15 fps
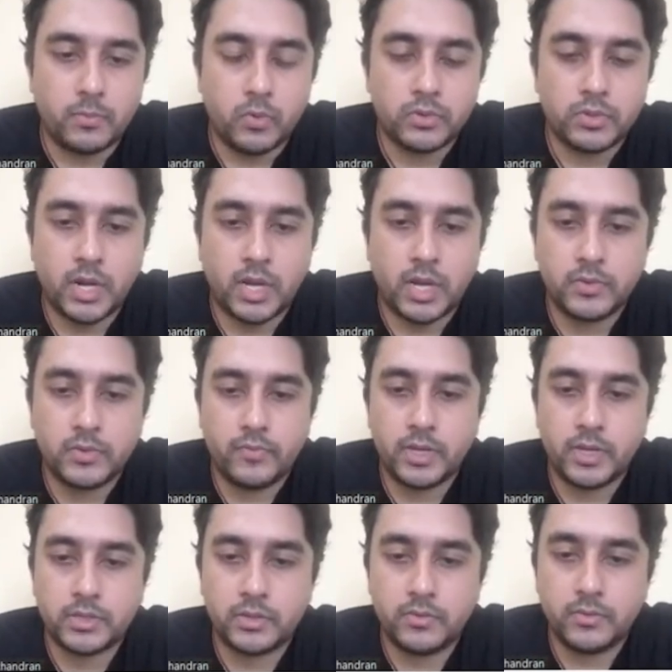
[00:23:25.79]
post
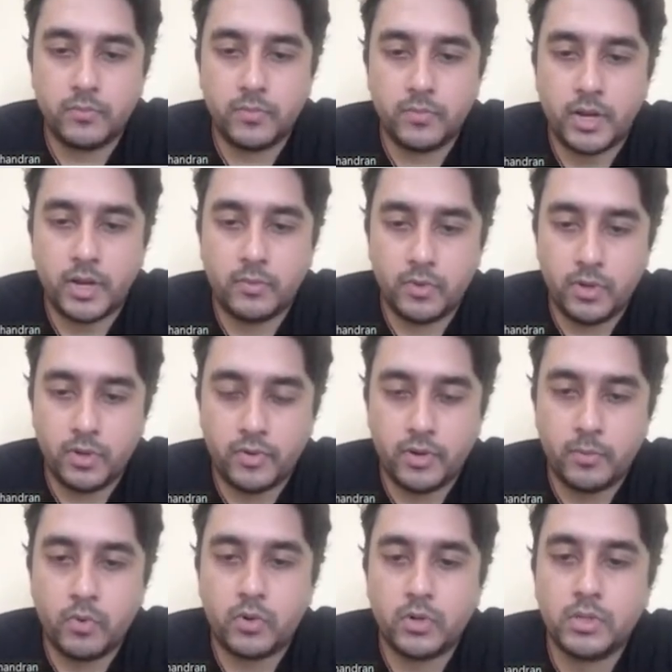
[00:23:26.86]
classification and
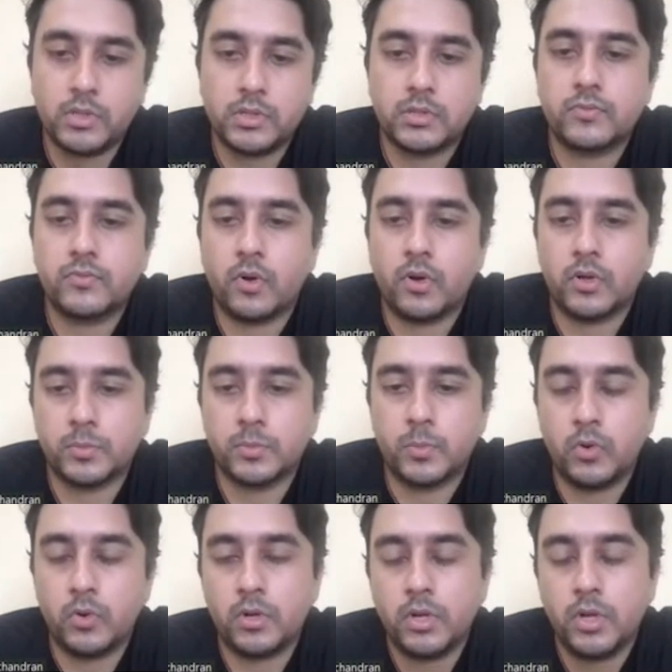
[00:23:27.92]
different models for
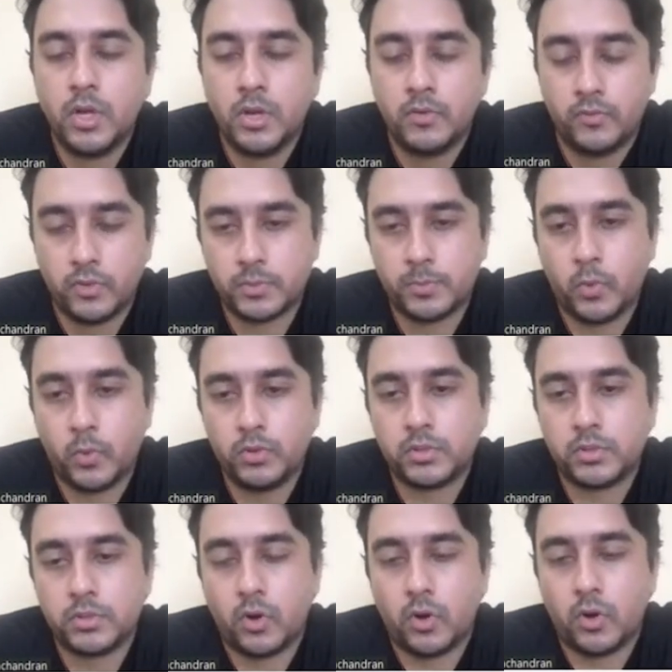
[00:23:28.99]

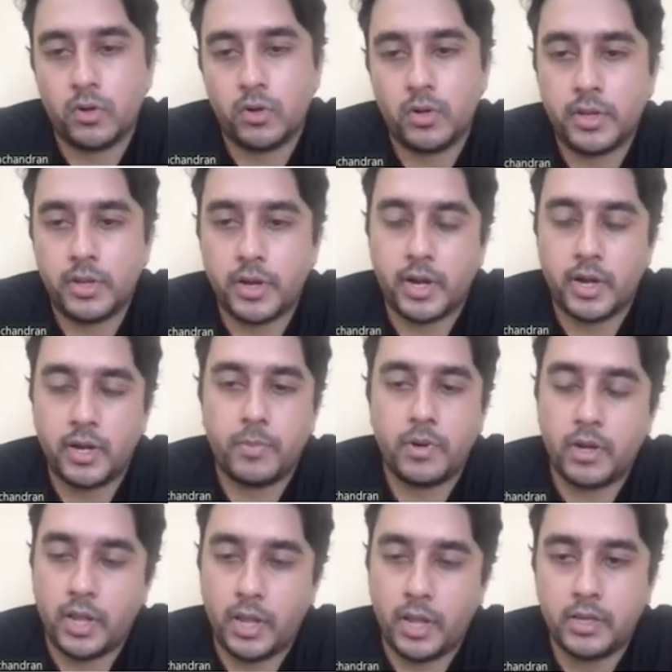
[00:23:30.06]
sports, not only cricket
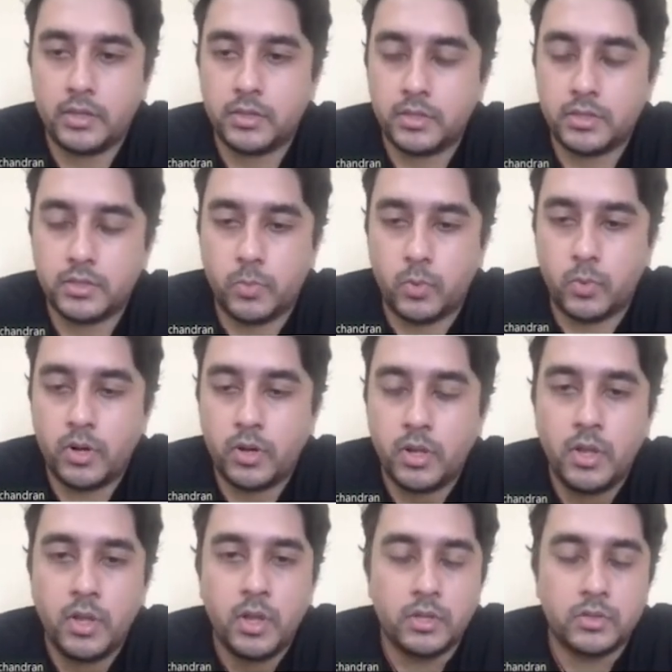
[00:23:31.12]
but any other sport.